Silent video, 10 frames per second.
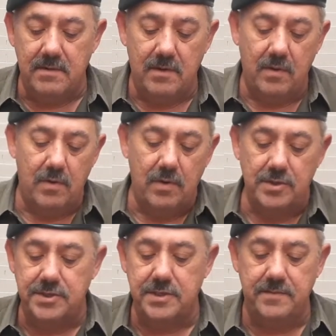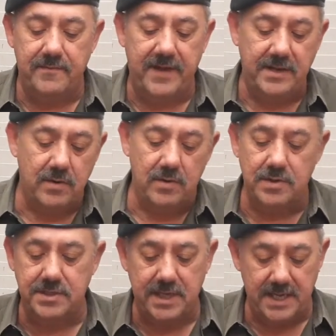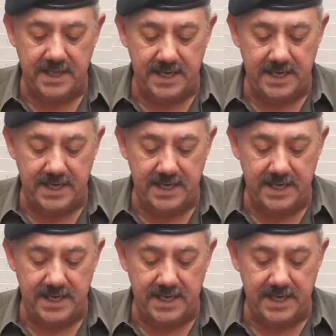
holes, vent holes, and then